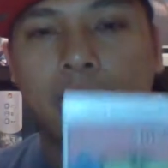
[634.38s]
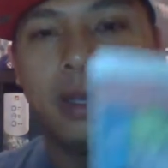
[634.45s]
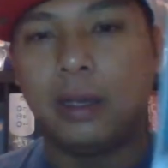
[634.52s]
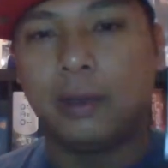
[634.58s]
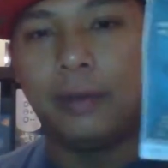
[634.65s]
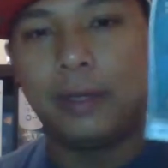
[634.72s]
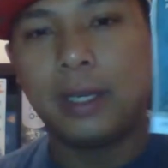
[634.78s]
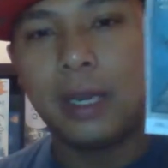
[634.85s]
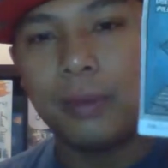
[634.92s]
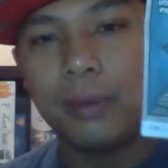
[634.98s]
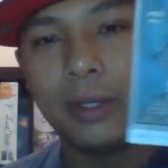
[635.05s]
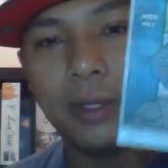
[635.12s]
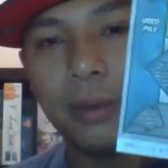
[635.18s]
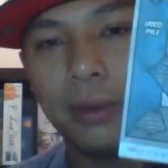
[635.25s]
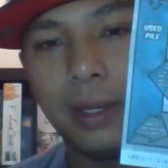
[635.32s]
If it came
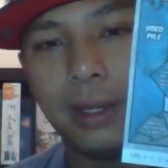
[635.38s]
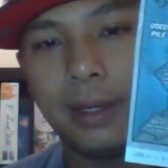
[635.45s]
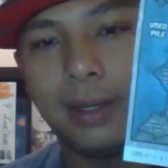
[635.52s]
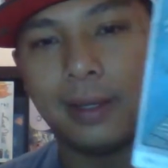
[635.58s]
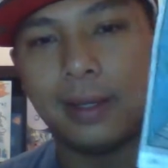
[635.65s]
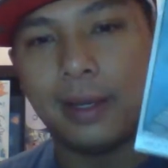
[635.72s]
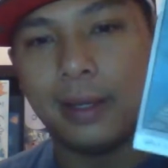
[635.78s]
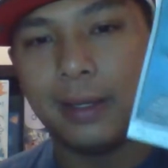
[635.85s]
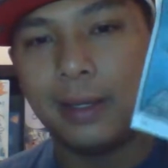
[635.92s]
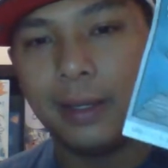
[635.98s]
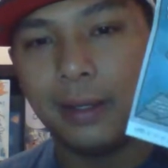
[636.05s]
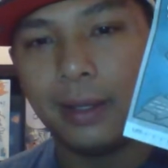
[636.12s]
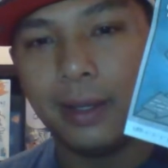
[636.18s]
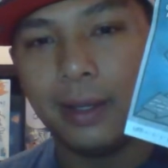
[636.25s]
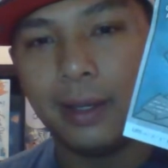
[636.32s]
with two of these, and
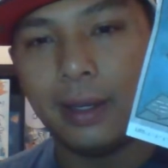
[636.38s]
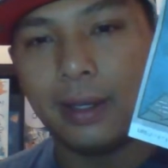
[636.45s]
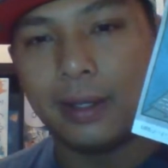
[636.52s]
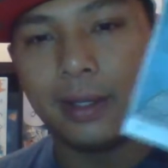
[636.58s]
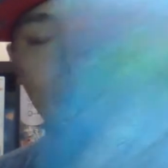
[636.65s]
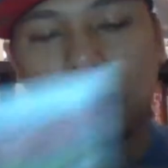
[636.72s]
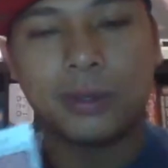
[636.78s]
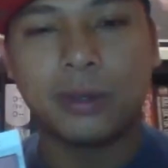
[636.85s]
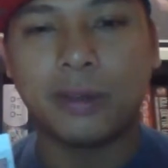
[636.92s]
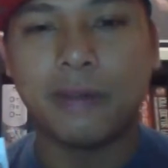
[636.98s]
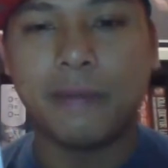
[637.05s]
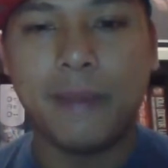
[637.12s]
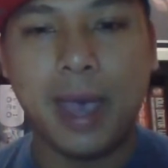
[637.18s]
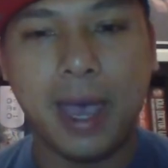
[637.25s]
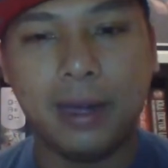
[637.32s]
ideally in some sort of
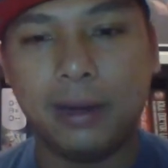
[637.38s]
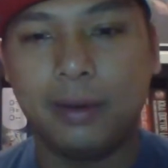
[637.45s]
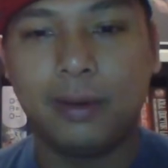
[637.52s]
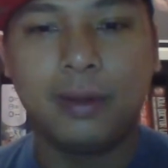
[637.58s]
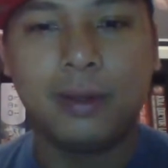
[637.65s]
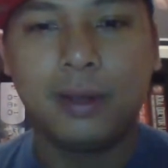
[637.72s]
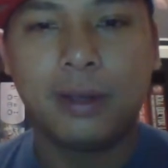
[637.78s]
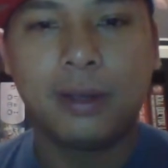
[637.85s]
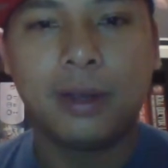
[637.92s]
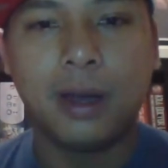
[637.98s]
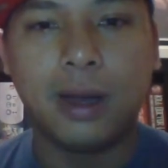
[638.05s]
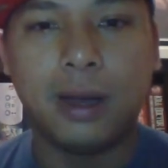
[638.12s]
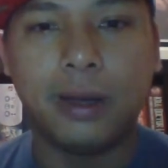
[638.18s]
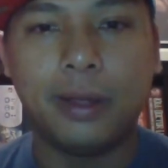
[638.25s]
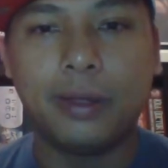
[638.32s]
mat,
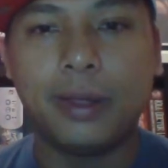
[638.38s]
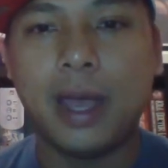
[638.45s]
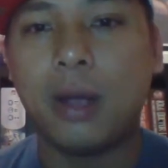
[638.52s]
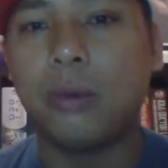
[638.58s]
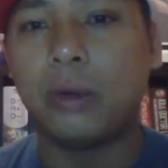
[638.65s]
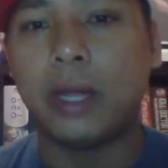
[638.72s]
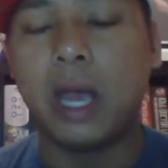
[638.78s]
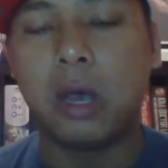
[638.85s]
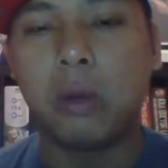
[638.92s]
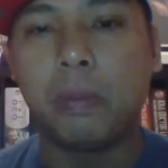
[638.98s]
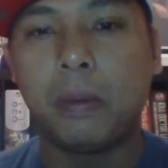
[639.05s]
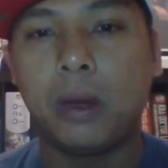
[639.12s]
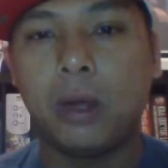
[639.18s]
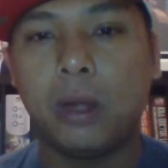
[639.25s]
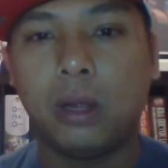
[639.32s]
that would help
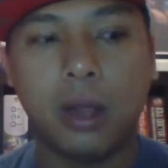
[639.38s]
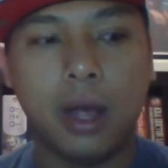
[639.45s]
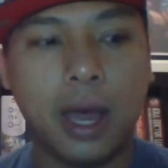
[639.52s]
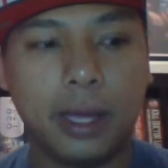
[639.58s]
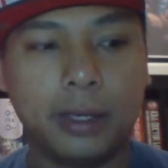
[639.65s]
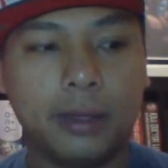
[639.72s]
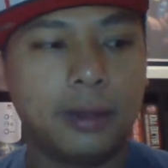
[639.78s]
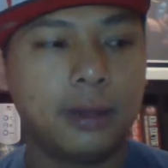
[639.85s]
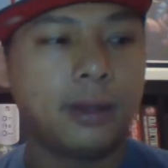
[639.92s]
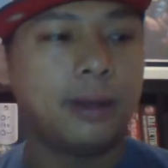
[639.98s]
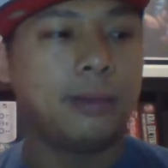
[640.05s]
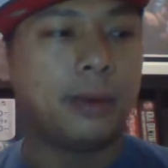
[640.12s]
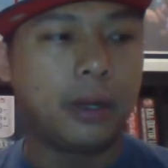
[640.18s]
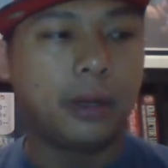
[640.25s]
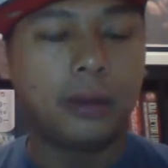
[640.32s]
a lot.
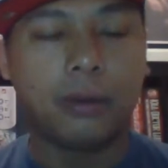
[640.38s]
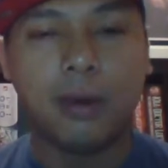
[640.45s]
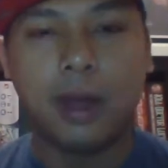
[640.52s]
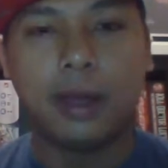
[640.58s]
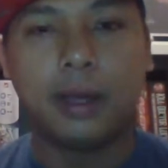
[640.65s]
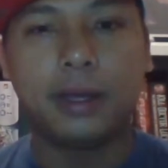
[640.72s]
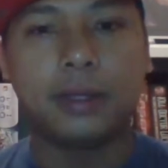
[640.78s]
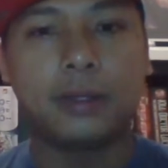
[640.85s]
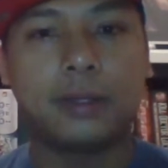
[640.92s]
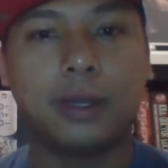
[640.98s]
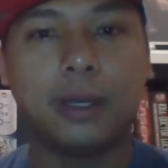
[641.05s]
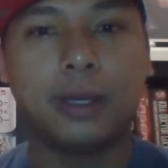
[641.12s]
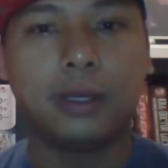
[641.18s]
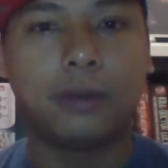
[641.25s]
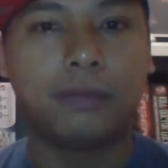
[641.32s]
But otherwise,
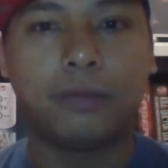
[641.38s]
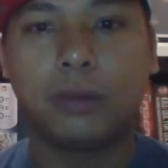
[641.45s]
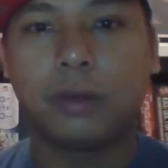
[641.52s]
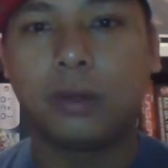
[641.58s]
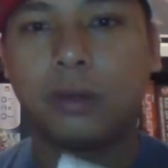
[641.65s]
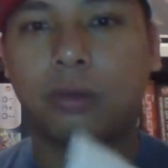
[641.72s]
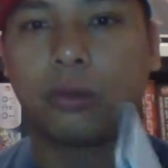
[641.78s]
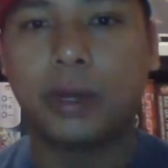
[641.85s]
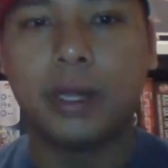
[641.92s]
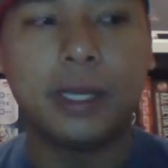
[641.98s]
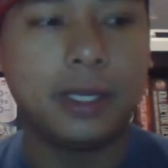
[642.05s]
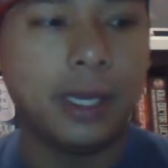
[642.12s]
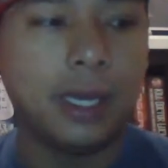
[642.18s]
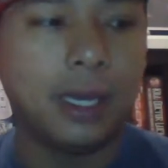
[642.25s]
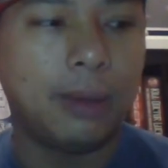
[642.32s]
like, great
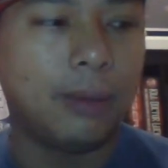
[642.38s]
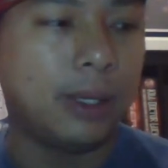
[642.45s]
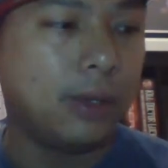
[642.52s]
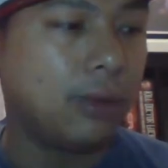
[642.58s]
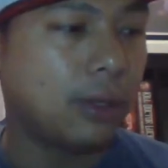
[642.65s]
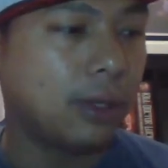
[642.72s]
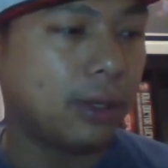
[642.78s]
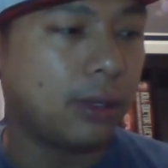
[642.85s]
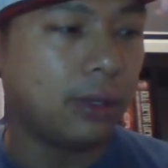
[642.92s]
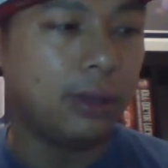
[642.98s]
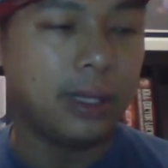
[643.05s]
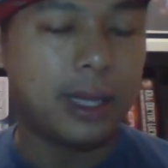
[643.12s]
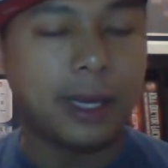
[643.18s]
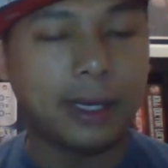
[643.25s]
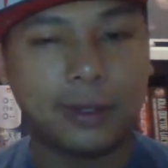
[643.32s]
game, and you can
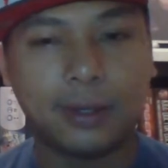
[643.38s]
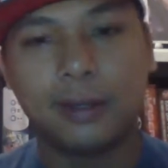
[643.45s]
collect